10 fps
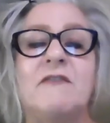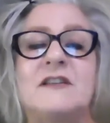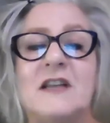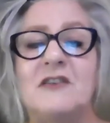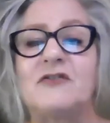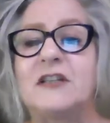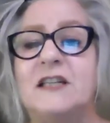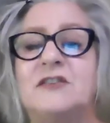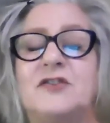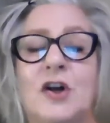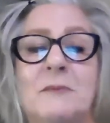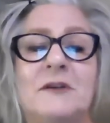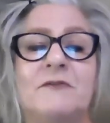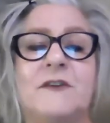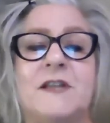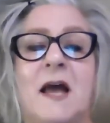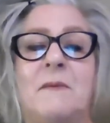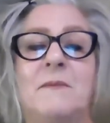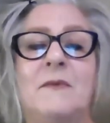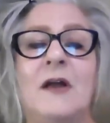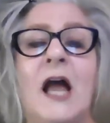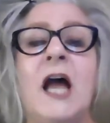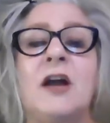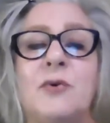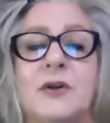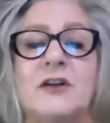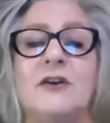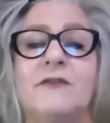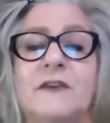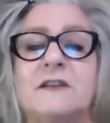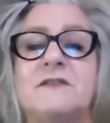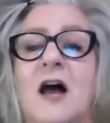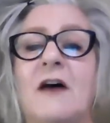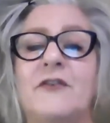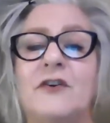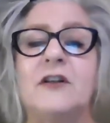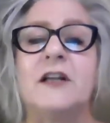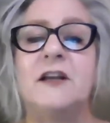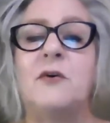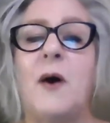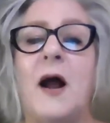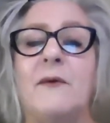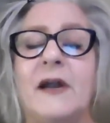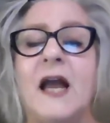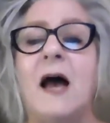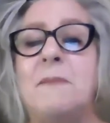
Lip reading: have essentially determined for them, critical philosophical inquiry